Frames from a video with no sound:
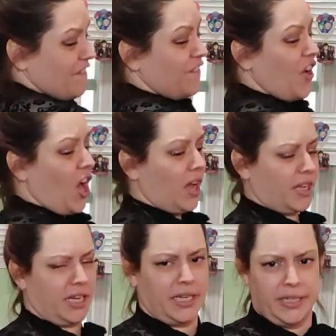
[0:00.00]
fuck.
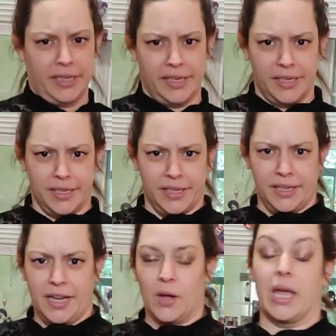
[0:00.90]

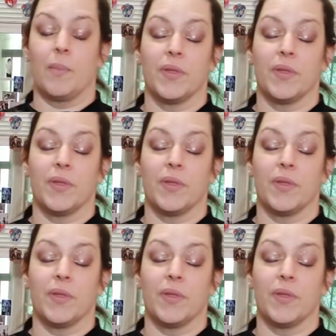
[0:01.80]
Okay,